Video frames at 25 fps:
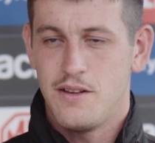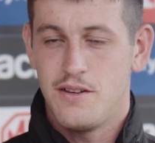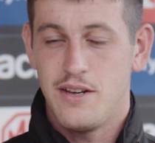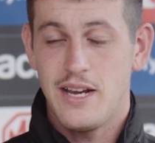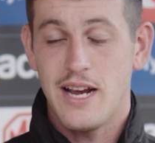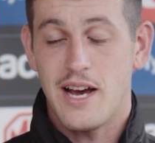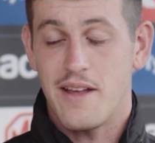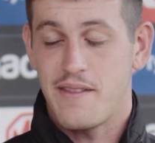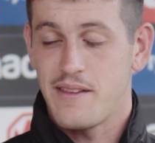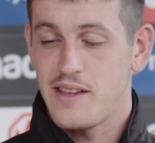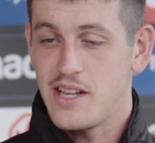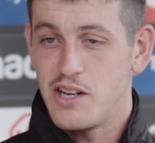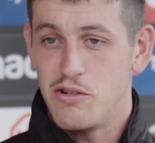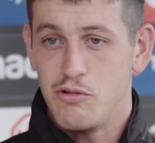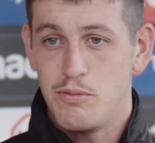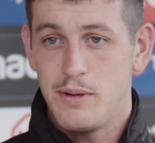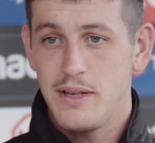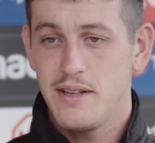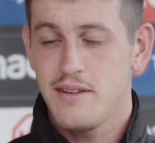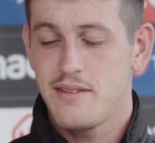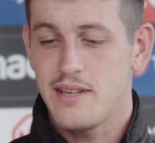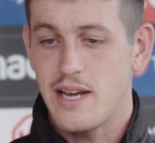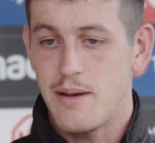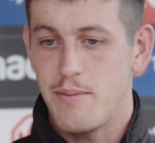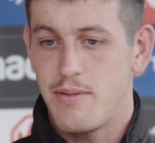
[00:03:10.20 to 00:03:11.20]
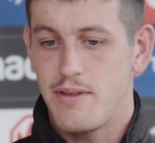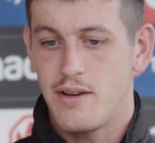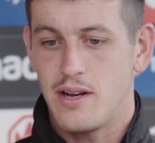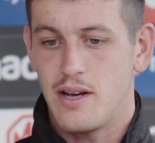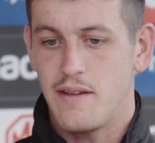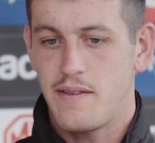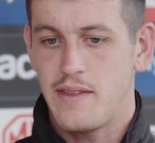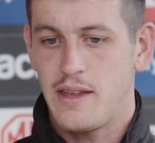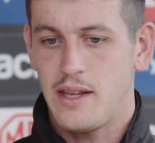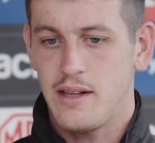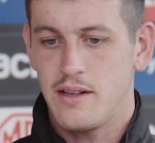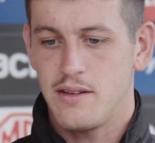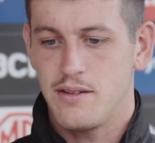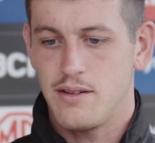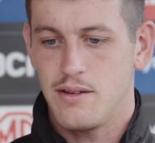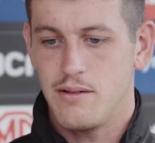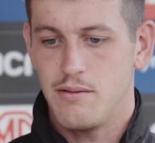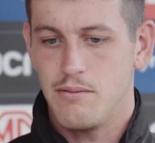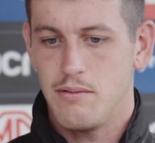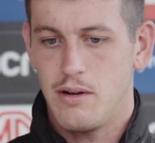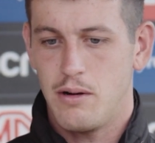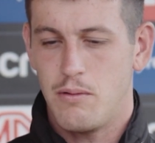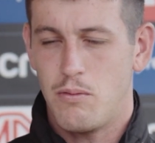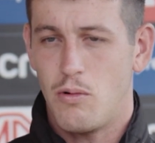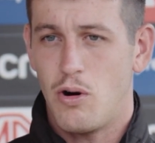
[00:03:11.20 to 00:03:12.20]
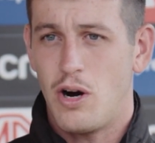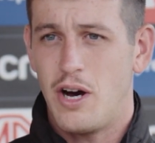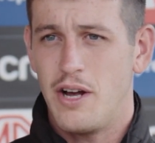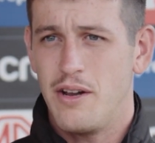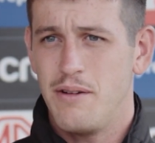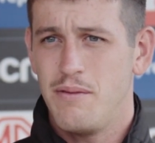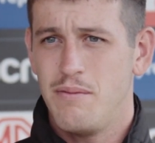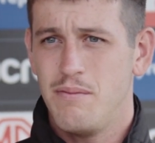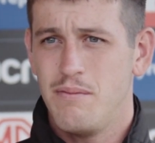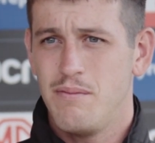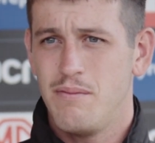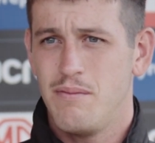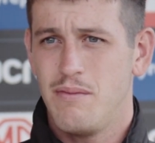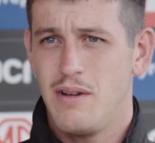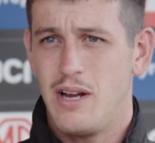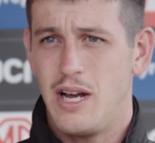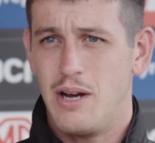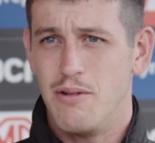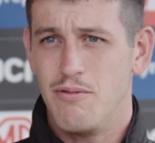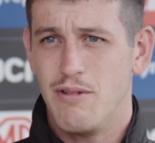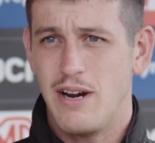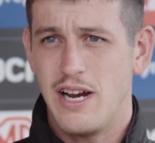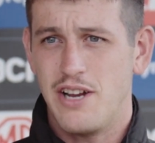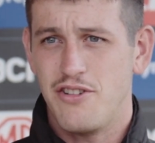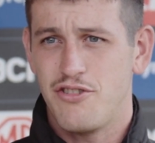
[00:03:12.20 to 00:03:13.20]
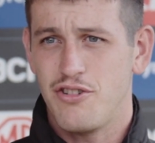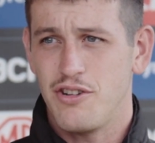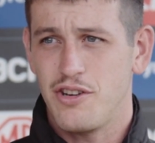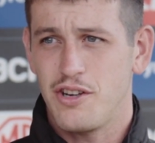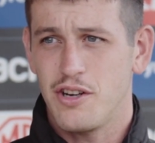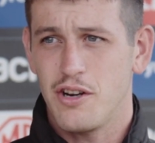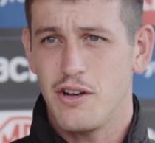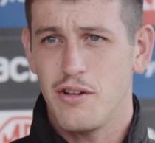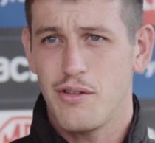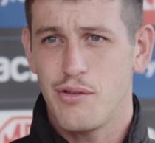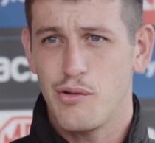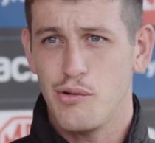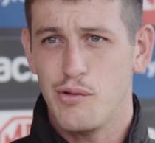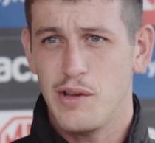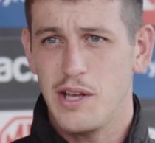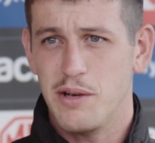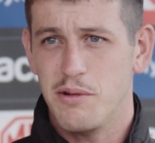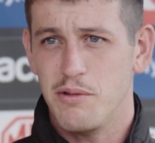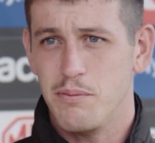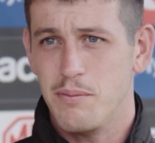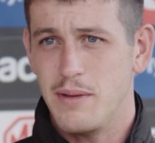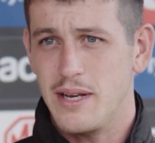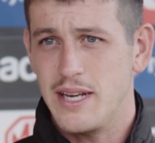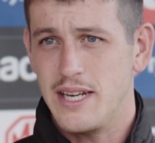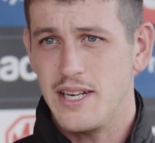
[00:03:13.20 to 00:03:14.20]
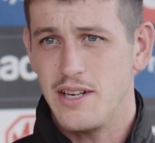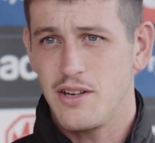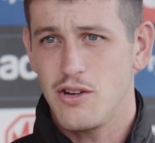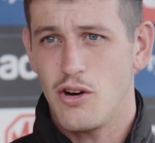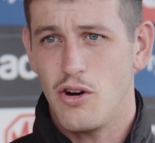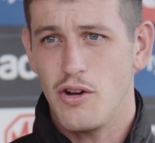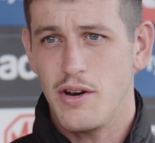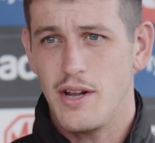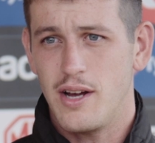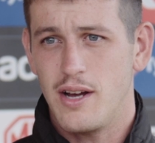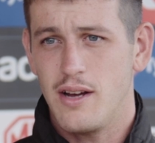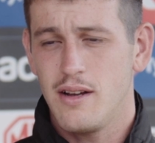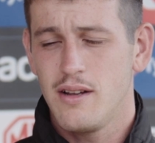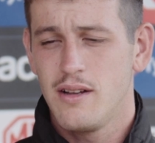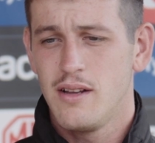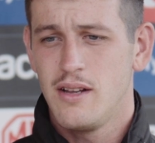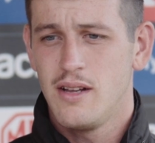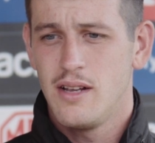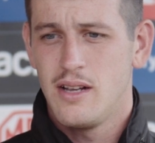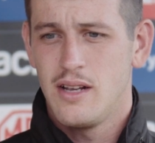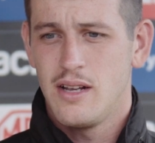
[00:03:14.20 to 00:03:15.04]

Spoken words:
Yeah, I think there will be the same thing. I think there's a wide range you can go through there with me, Connor,